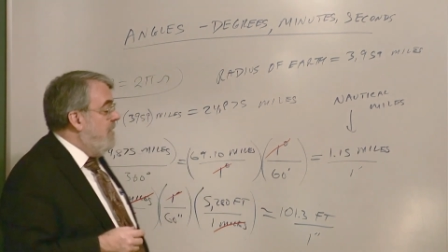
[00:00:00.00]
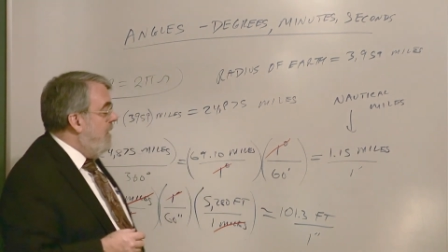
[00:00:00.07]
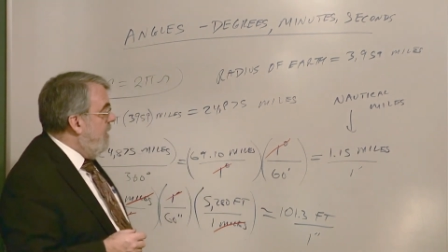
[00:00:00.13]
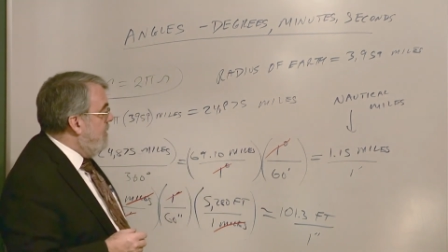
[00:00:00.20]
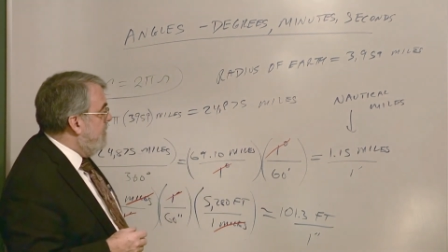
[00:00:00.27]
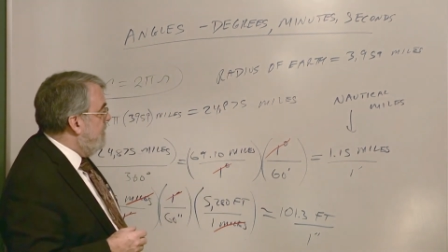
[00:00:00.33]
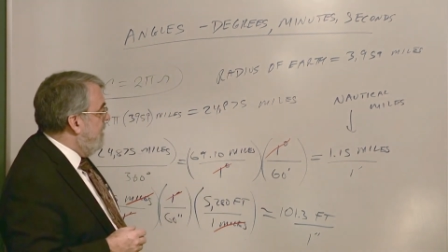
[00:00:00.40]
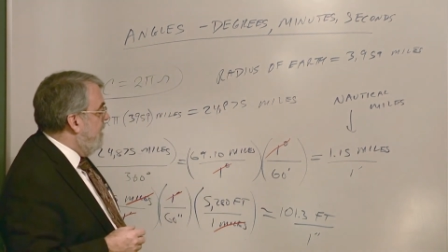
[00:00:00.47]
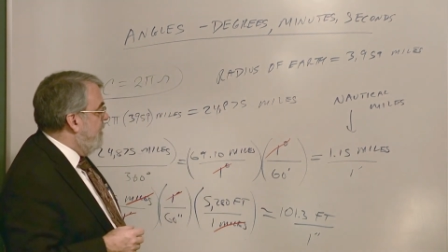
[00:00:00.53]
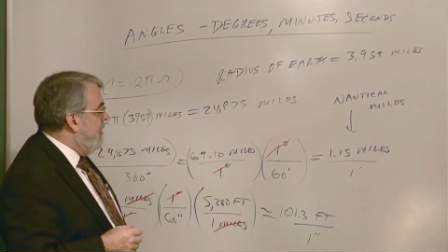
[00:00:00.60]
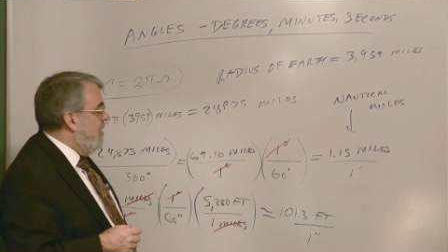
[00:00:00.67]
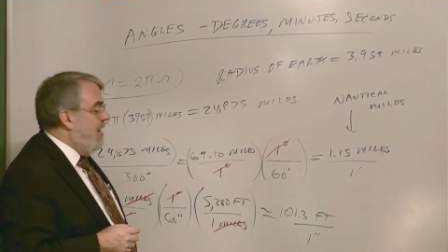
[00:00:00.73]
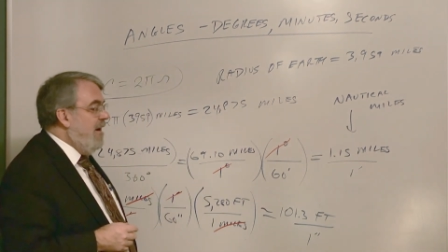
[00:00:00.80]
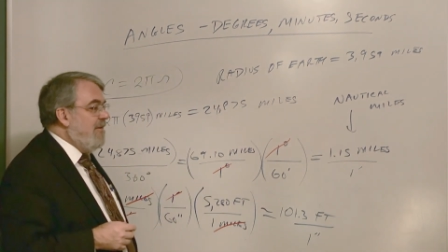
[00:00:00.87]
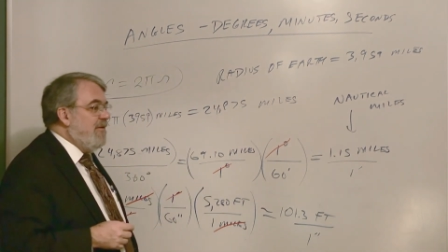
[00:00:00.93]
1/8 of an
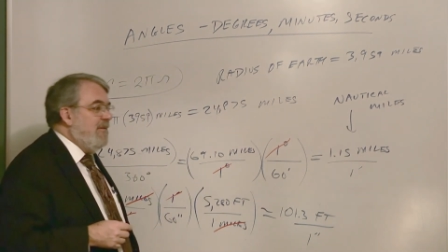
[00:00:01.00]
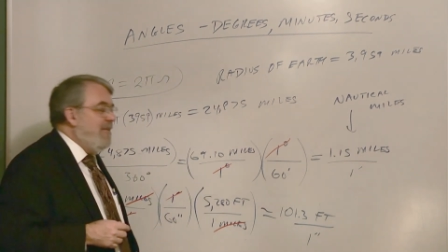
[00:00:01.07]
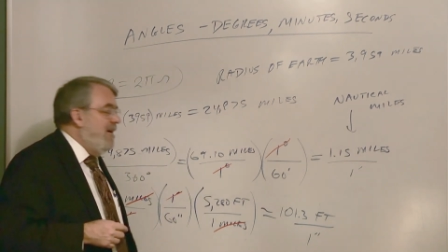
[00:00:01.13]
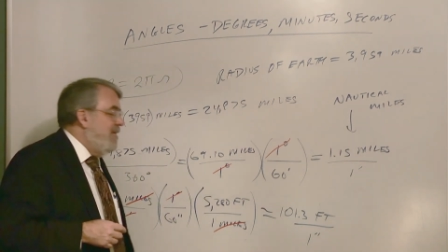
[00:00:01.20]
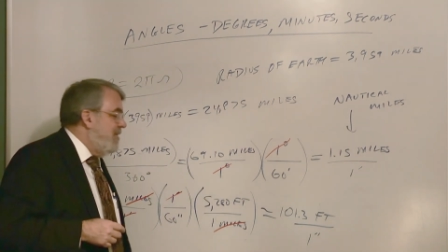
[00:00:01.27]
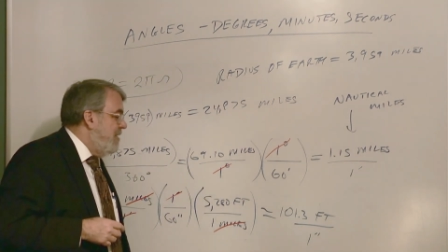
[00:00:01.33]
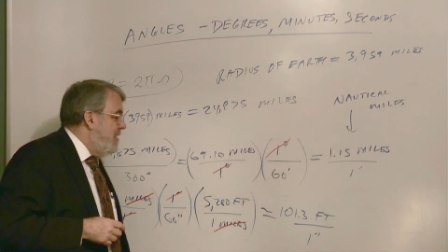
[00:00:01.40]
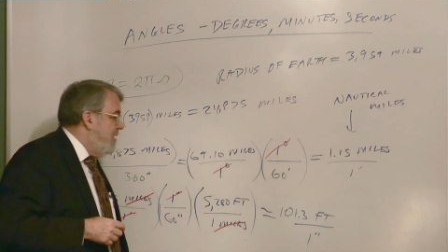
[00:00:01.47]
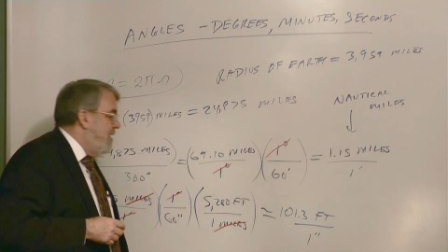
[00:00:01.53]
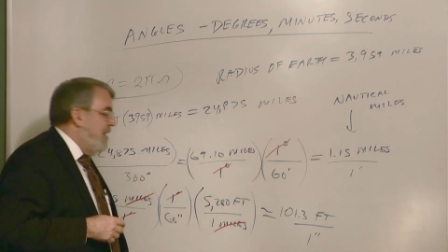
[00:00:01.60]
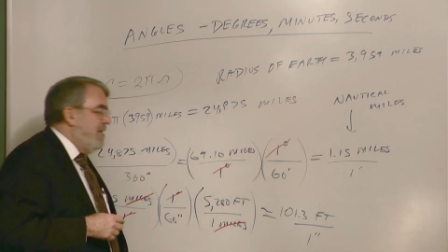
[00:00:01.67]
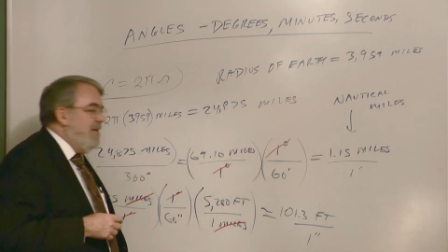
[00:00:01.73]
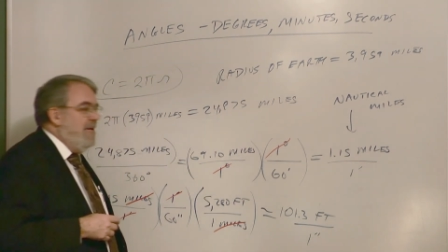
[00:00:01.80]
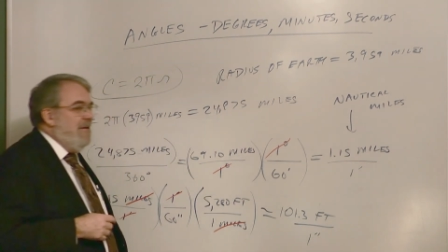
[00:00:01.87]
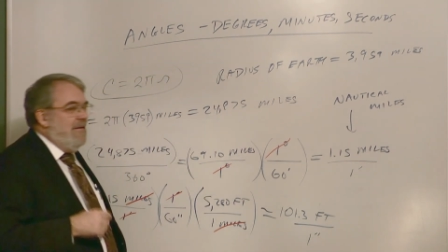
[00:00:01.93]
inch, that's amazing. All
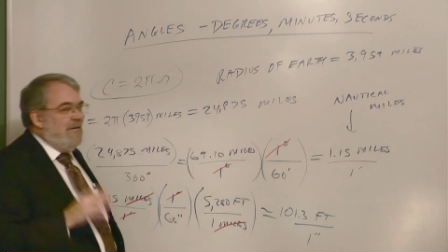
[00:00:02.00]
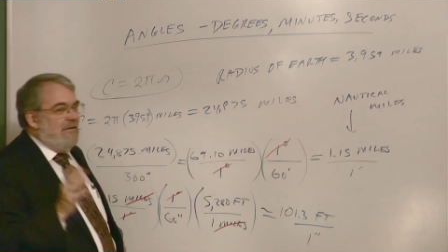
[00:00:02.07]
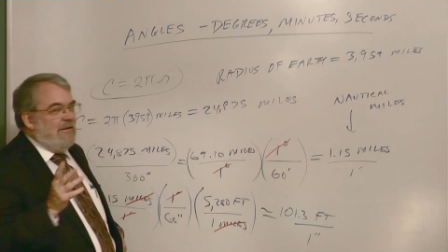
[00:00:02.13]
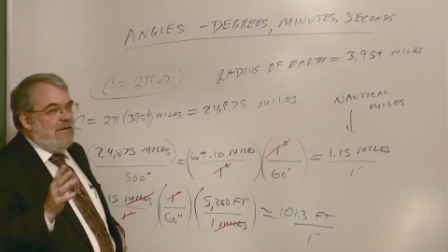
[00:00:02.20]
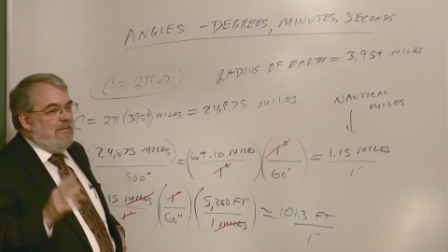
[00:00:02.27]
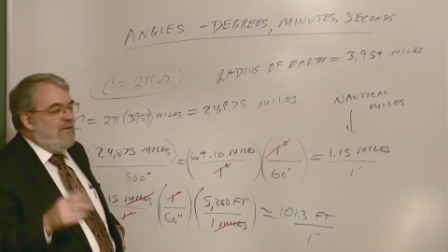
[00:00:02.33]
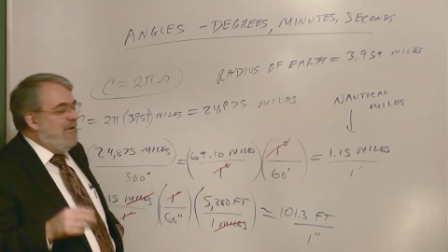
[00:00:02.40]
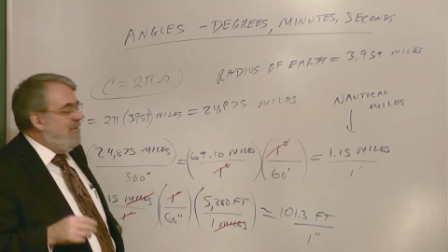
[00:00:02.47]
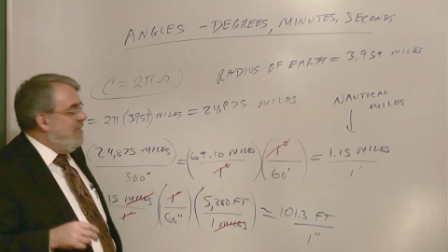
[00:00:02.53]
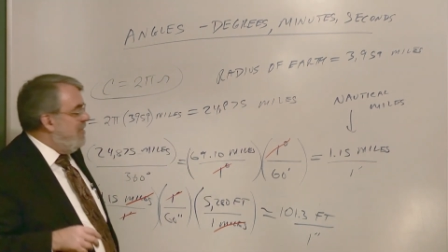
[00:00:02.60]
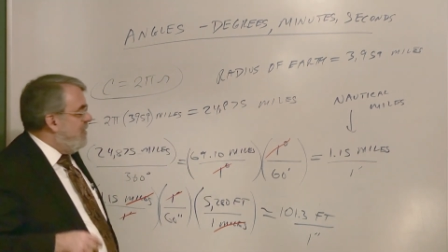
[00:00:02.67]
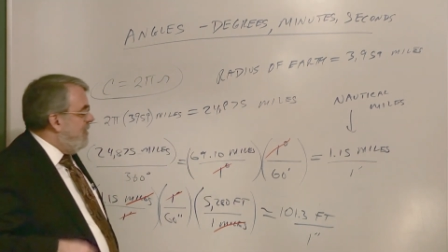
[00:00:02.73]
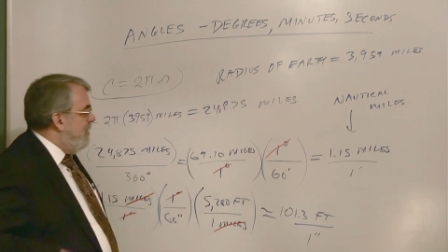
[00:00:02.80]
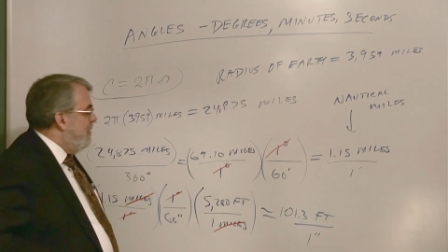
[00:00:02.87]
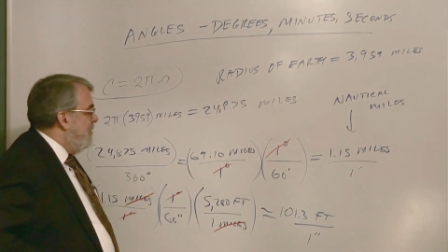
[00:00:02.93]
right, a little
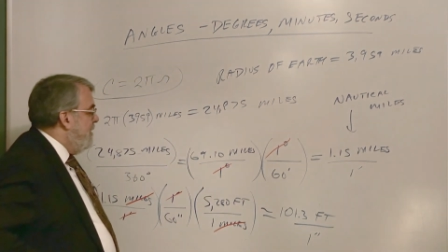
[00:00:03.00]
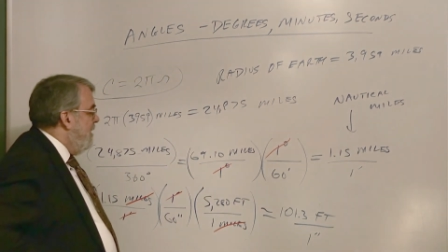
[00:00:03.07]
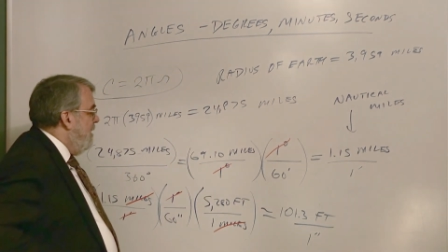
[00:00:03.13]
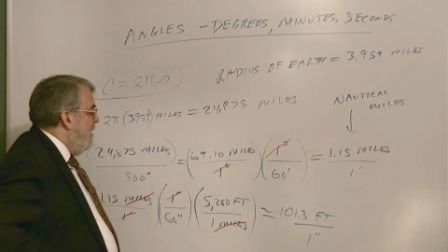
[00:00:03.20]
unbelievable too.